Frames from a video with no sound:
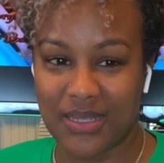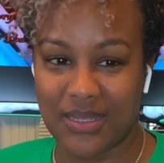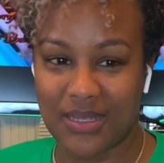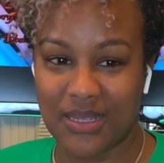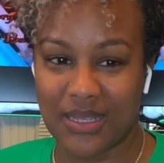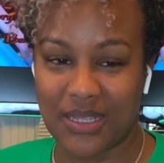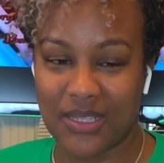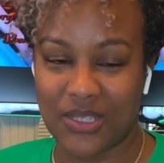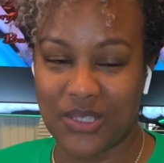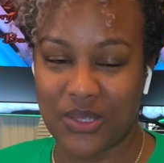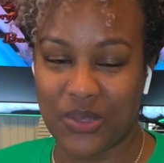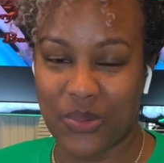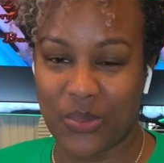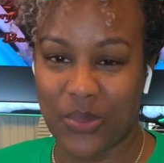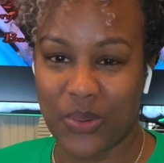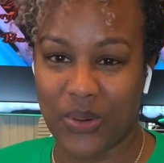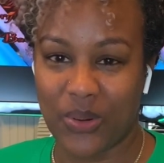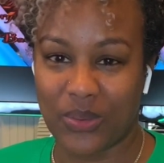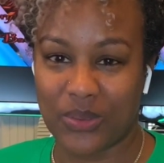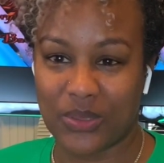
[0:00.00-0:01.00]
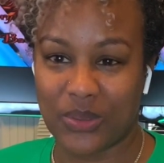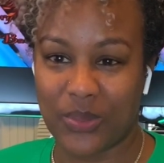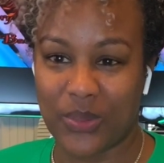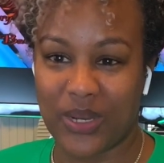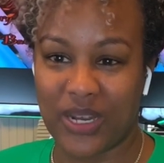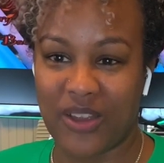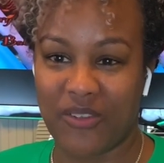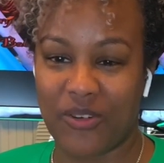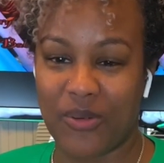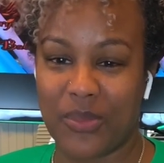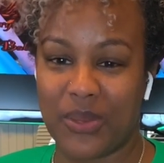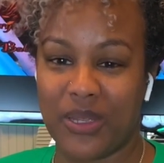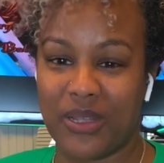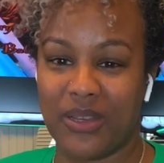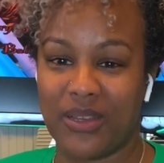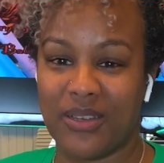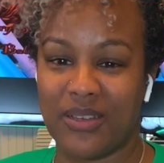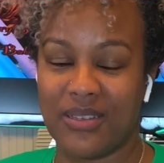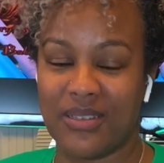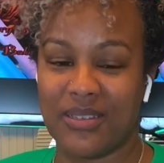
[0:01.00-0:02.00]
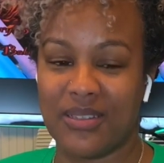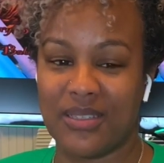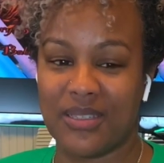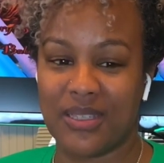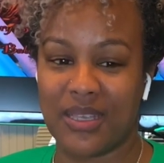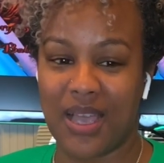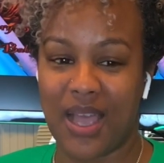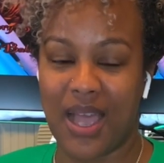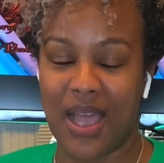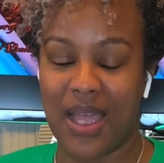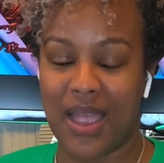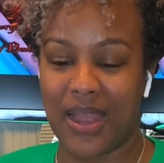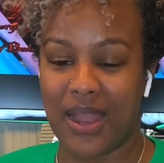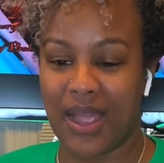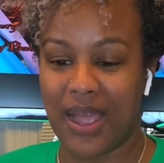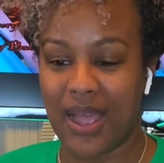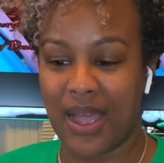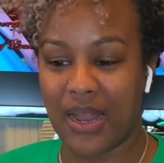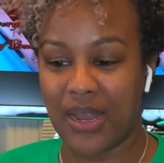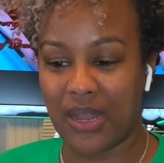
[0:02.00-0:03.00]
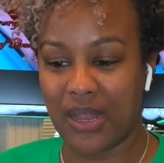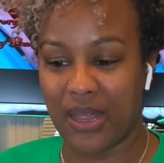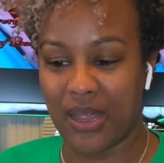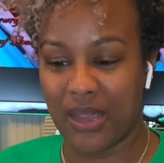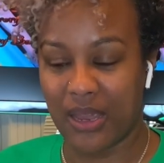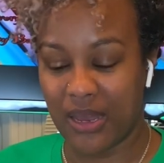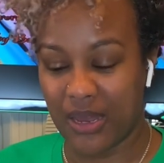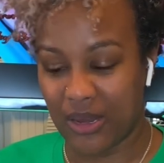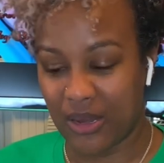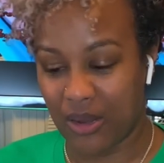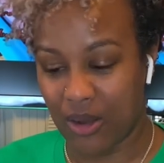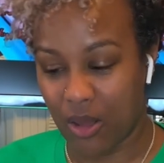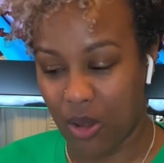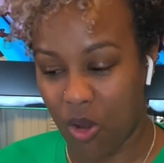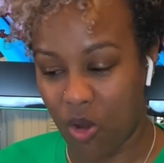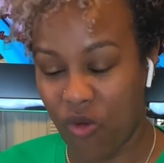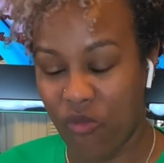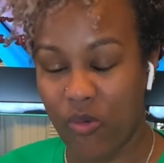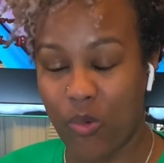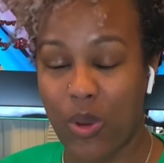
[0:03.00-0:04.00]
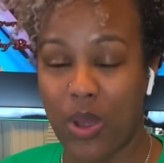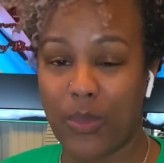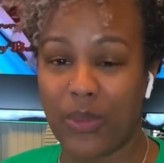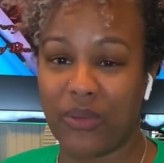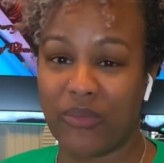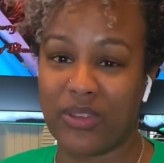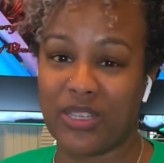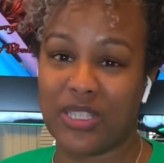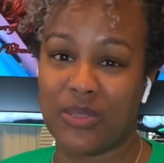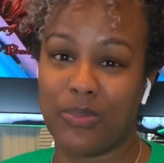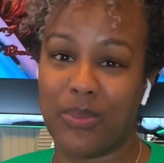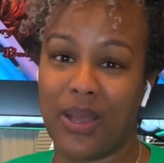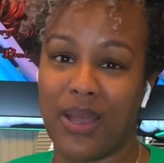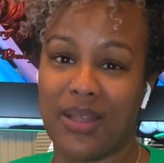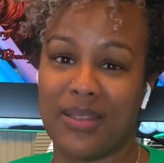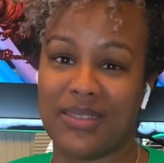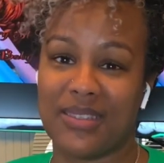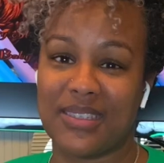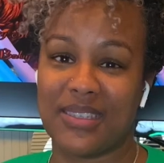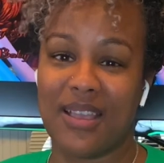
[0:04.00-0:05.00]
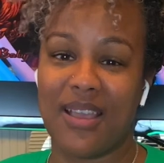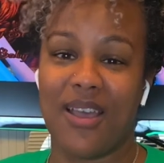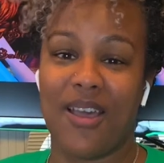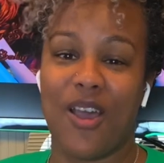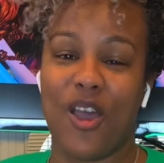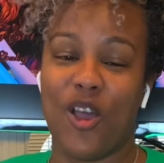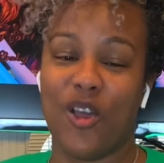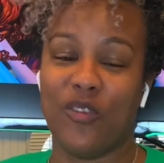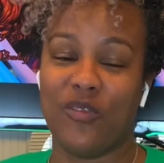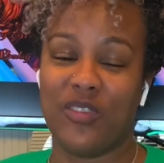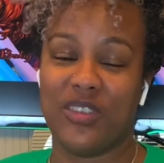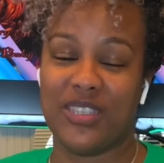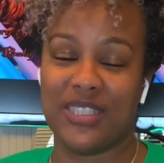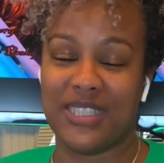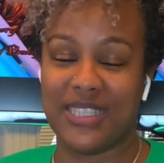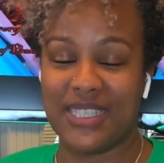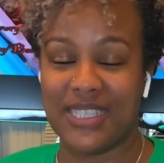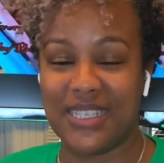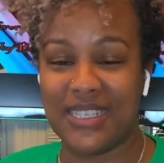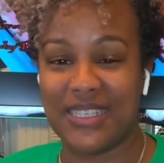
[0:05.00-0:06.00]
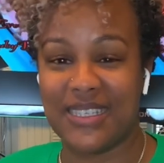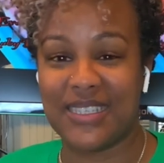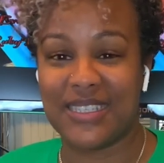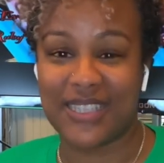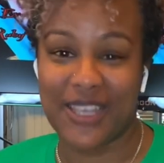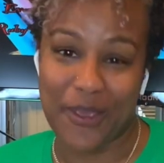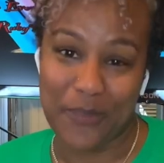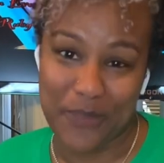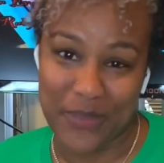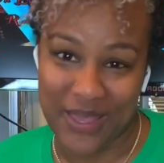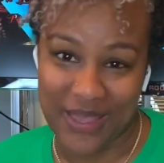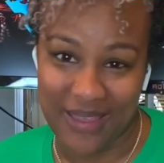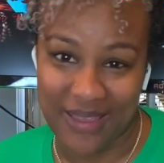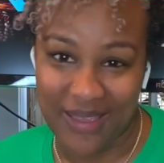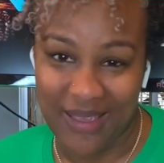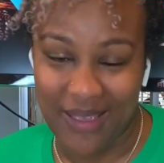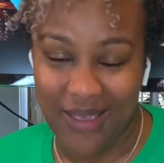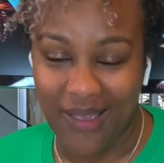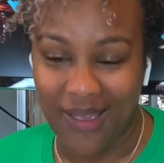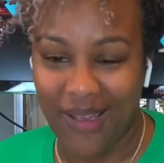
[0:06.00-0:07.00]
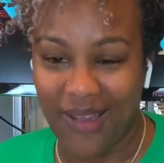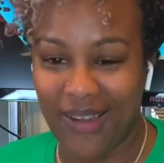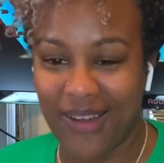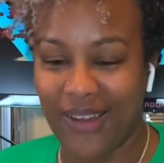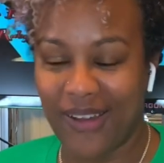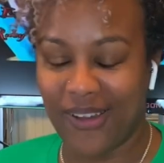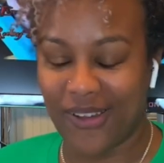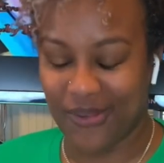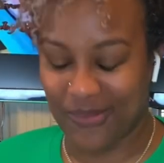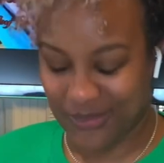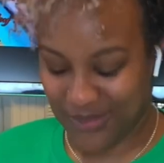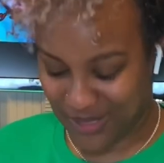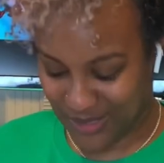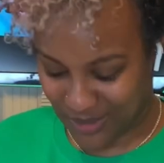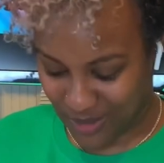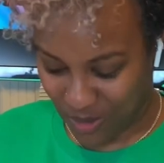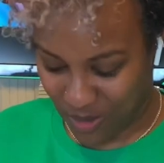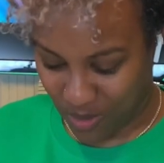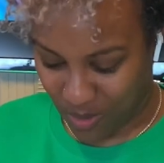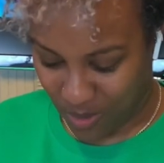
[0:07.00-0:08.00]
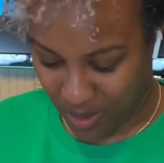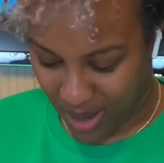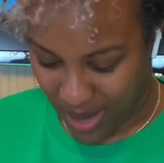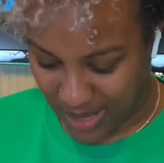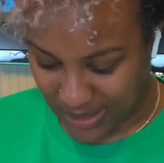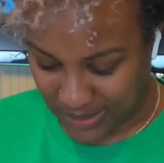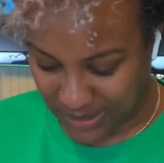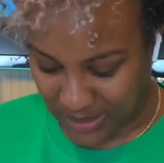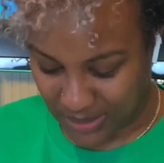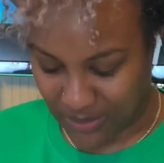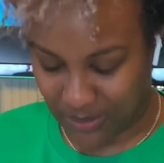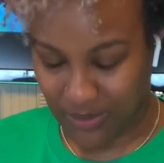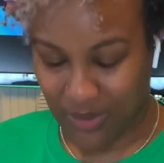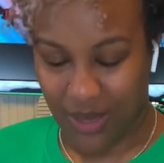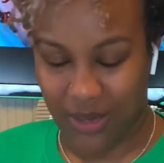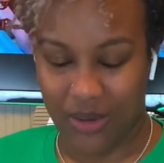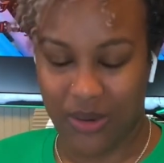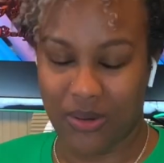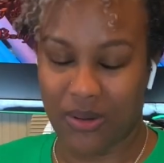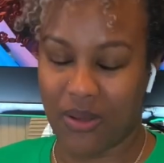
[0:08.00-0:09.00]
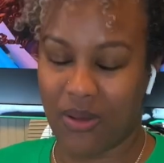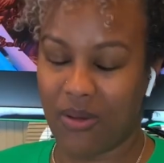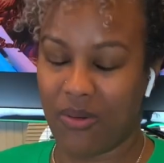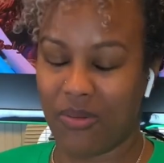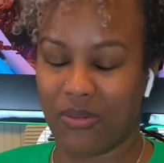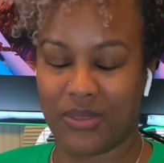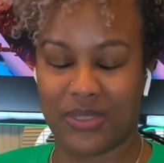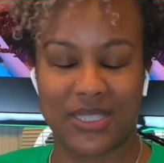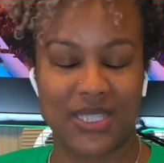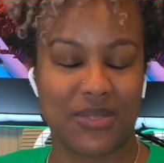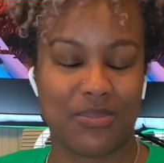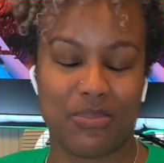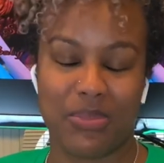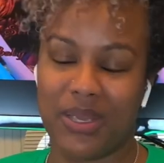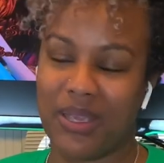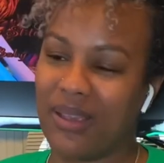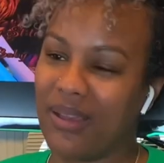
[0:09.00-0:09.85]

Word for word: into the world or whatever because I got an overwhelming response of the Z sent me um, so I just, uh, you know, just big